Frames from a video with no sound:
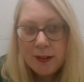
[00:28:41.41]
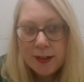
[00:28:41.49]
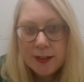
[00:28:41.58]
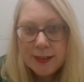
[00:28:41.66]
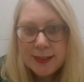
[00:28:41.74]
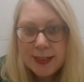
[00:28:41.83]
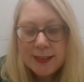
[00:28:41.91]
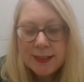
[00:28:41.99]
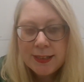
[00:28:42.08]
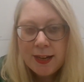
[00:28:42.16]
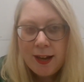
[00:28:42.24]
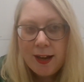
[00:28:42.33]
Like I
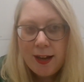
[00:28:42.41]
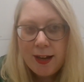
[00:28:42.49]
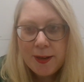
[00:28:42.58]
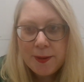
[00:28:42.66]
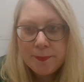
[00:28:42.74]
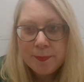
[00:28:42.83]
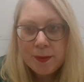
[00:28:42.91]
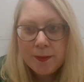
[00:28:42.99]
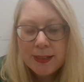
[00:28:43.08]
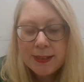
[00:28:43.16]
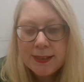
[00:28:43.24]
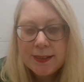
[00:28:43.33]
said,
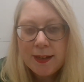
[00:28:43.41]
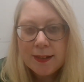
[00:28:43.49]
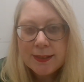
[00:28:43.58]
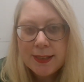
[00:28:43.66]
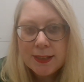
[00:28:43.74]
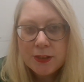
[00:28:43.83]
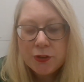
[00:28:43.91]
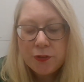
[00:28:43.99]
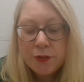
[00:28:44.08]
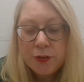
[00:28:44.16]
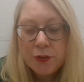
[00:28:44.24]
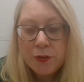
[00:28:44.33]
this is
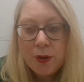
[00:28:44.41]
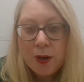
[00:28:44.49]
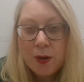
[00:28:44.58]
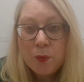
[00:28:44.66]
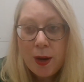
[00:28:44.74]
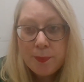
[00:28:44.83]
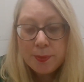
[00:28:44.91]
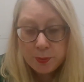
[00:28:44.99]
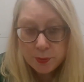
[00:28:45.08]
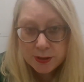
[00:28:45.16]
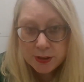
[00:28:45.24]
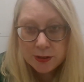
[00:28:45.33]
accessed through a web
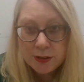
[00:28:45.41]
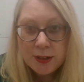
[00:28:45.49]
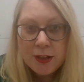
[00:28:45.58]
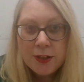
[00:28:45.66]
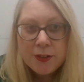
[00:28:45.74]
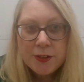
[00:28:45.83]
portal.